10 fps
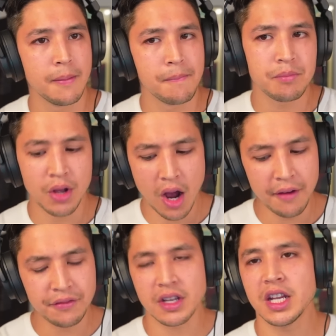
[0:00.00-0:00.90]
but
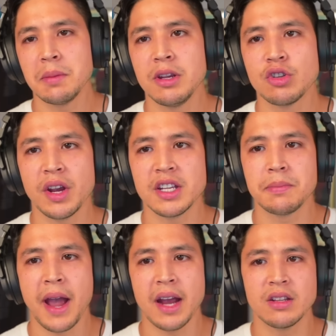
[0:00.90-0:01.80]
often it can be traced
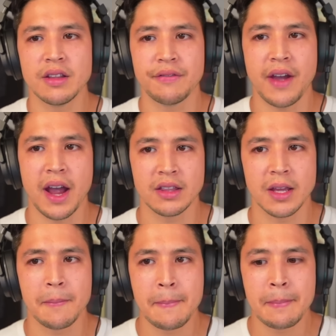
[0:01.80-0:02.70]
back to the fact that